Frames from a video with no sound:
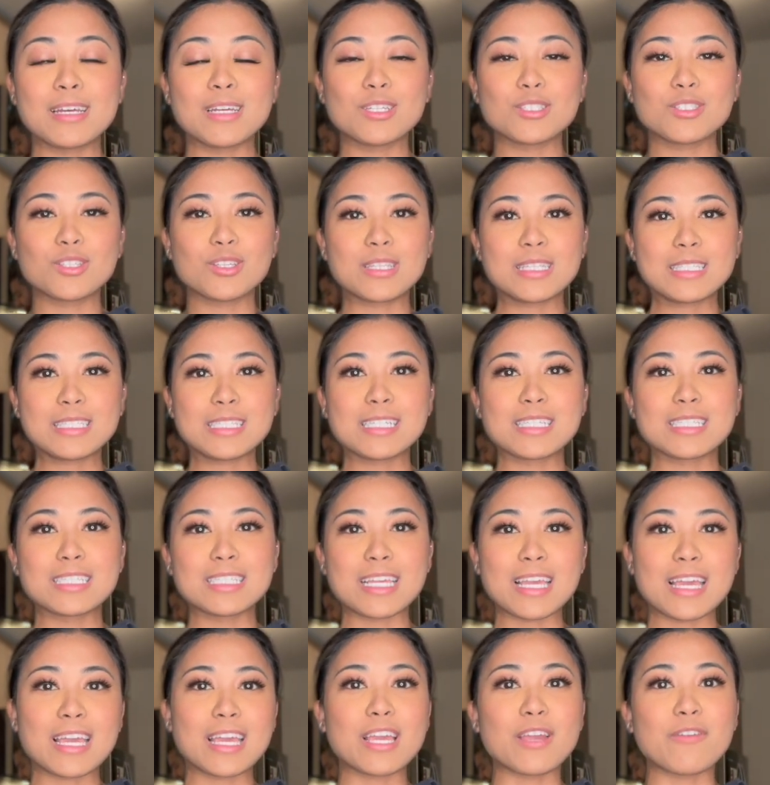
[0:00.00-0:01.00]
So this is
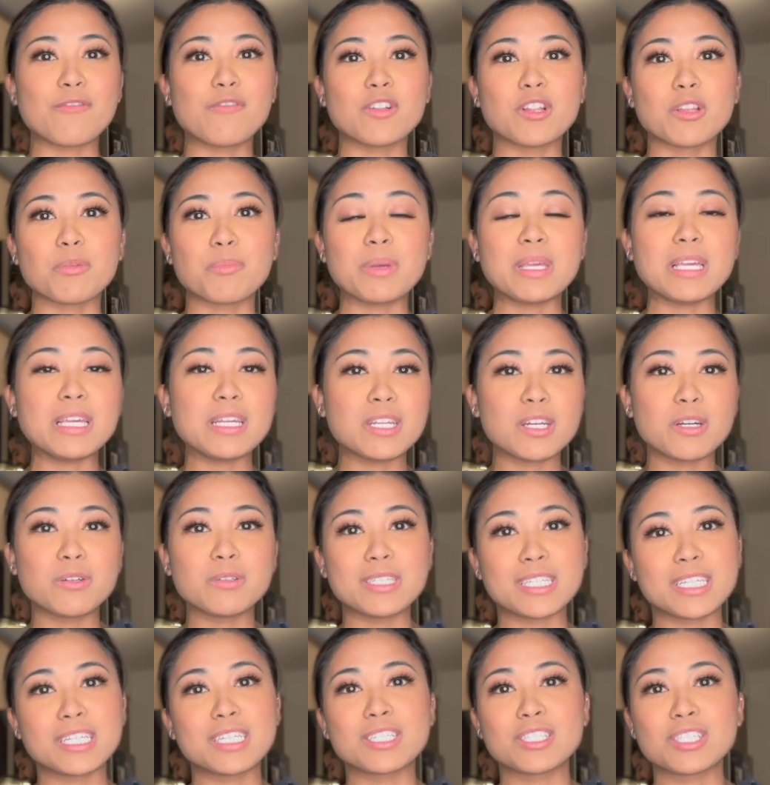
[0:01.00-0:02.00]
a Filipino
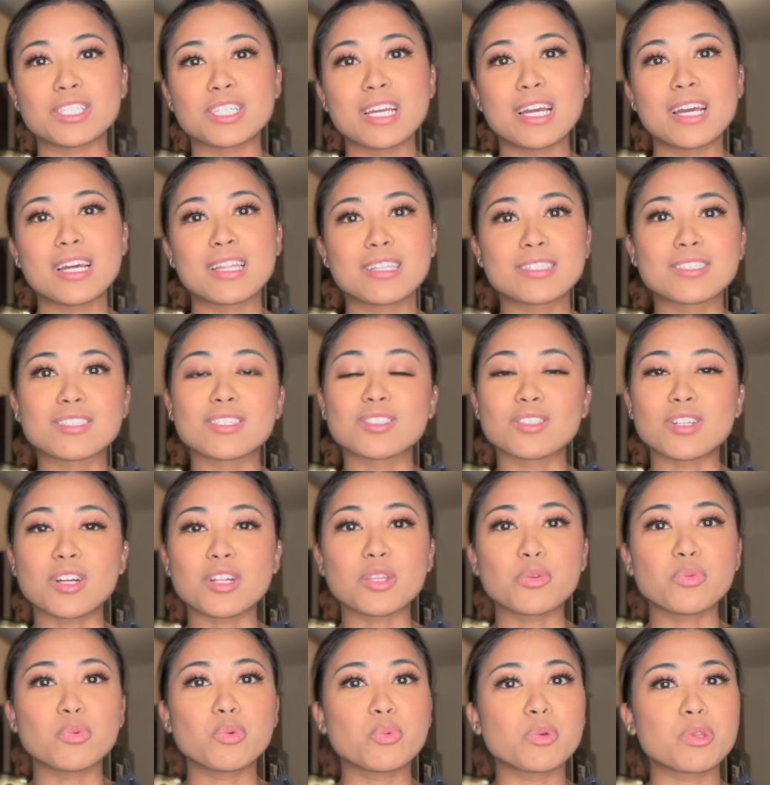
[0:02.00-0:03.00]
dish. This is not
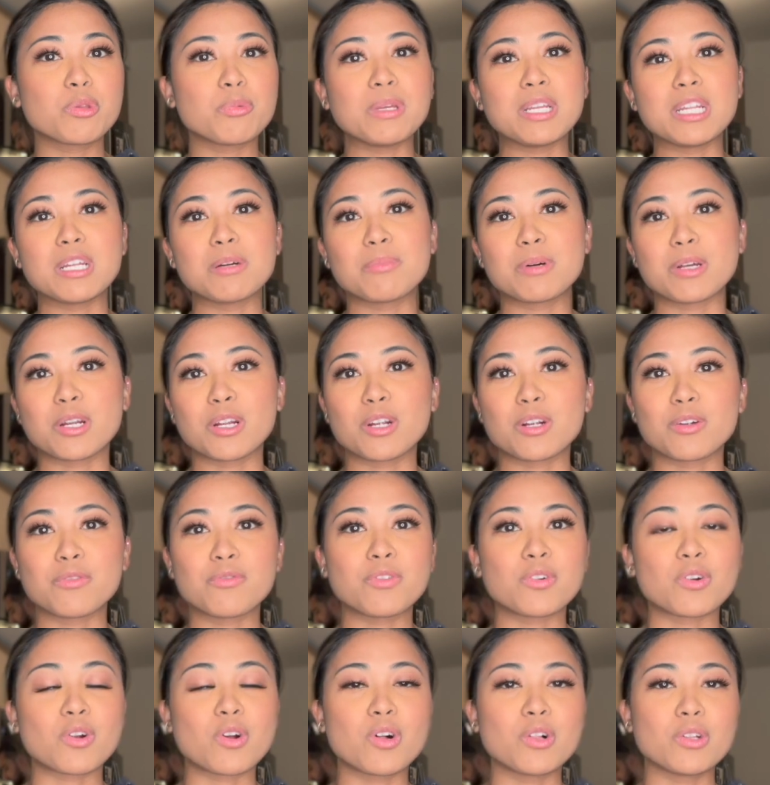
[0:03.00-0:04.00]
the one with peanut butter
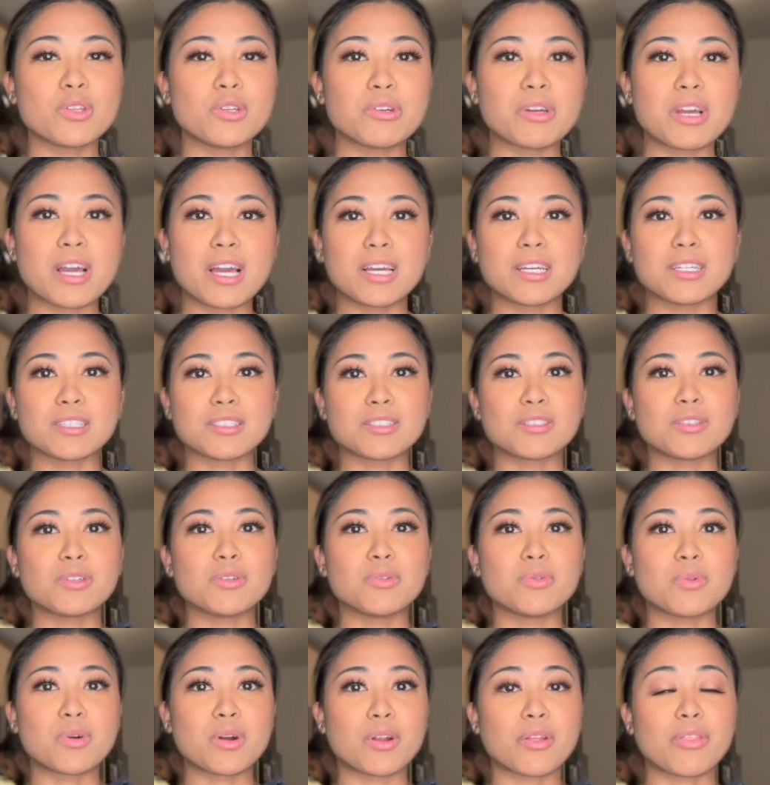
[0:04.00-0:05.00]
for all you guys
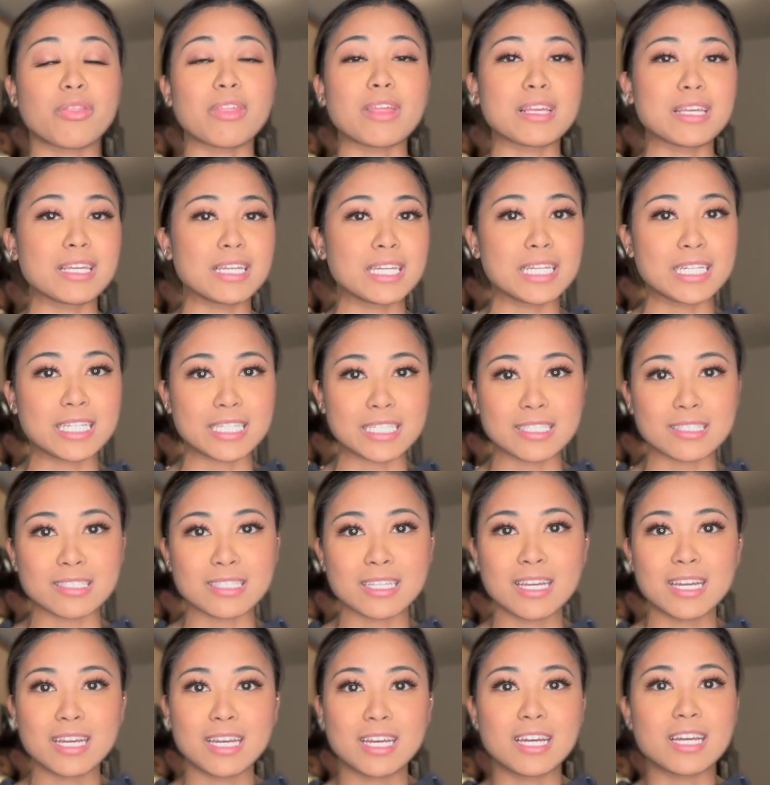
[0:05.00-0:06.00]
who are thinking it is.
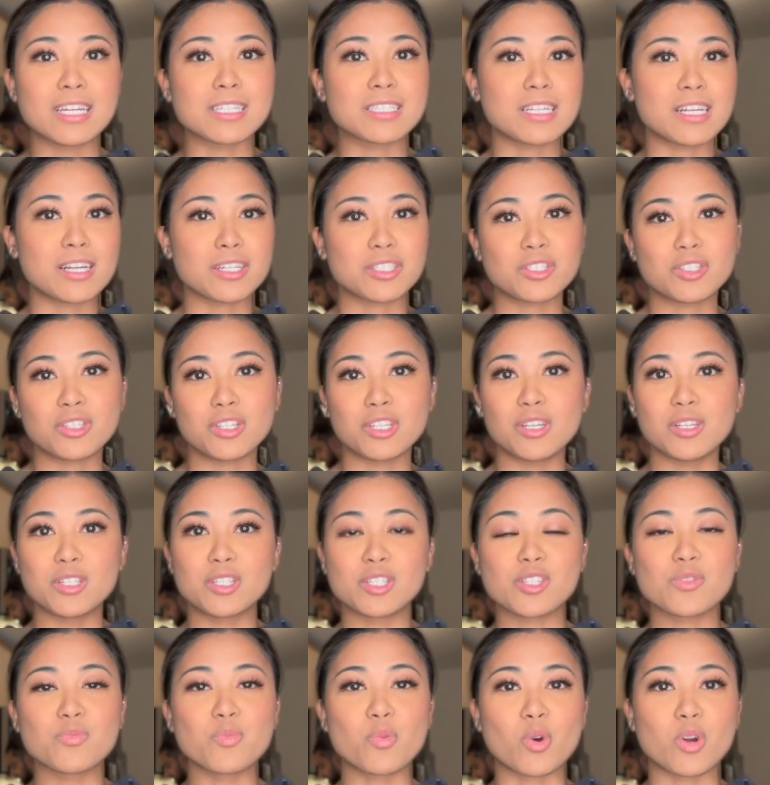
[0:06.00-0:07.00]
It's actually
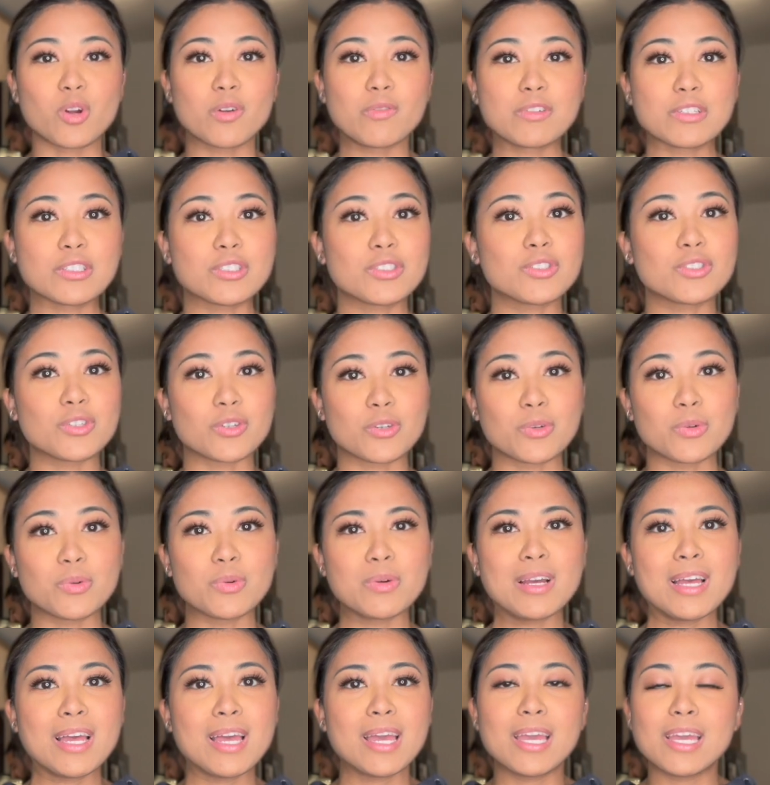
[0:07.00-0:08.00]
just more of a
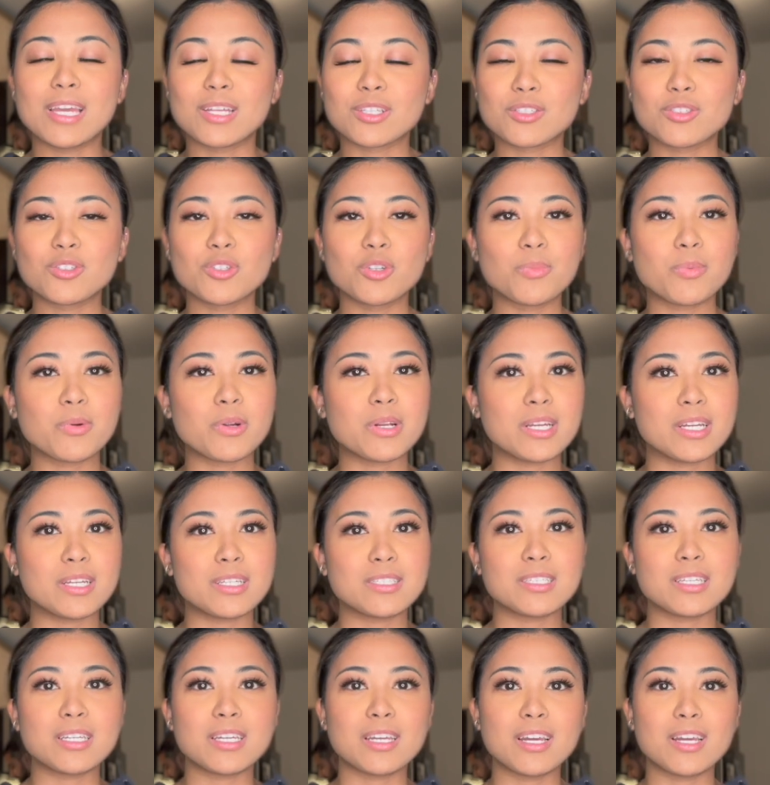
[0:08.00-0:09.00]
stew. It's super
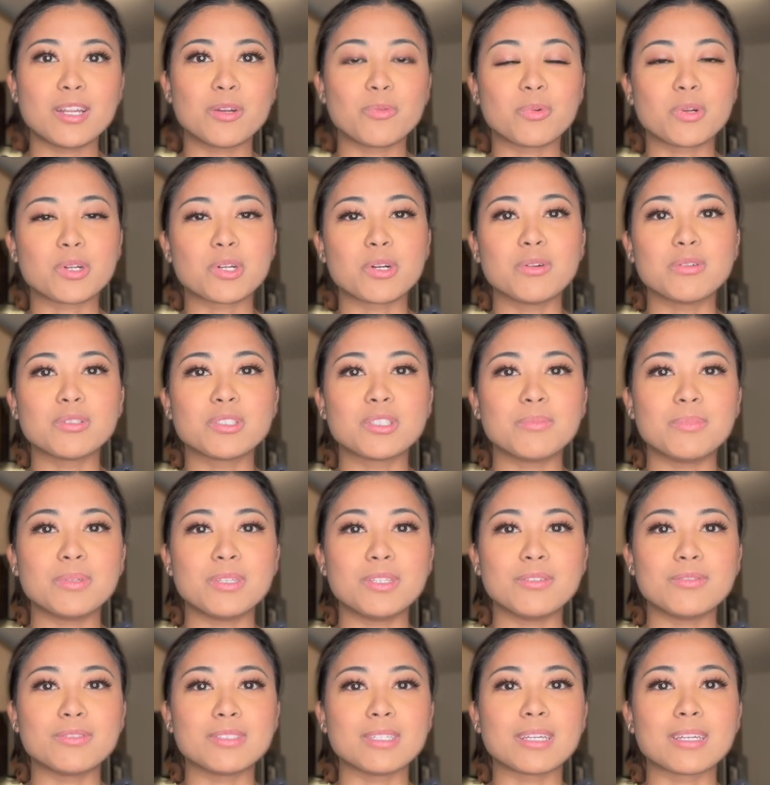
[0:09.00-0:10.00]
easy, and we're going to be
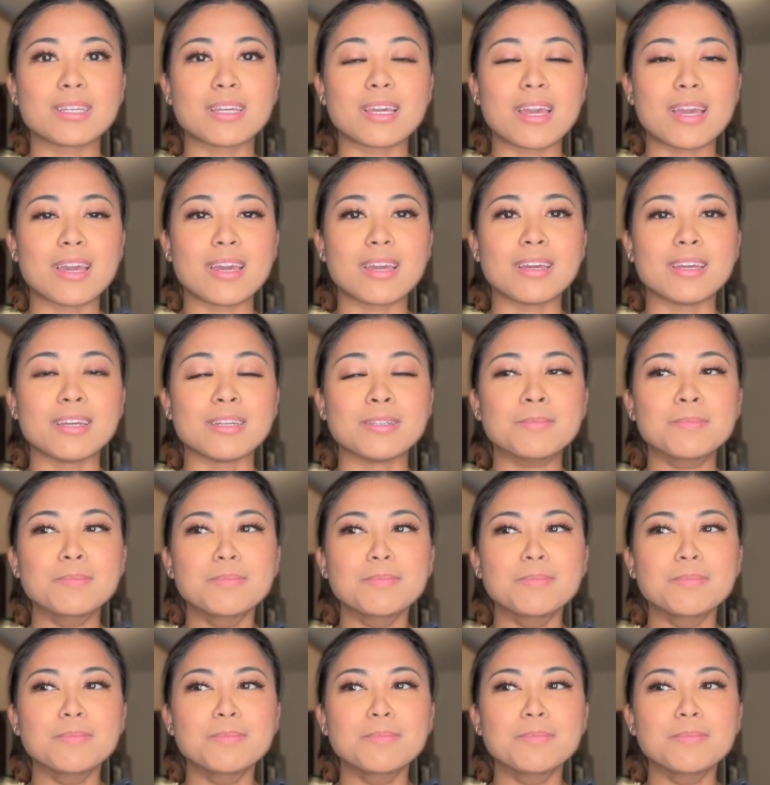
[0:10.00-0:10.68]
using a...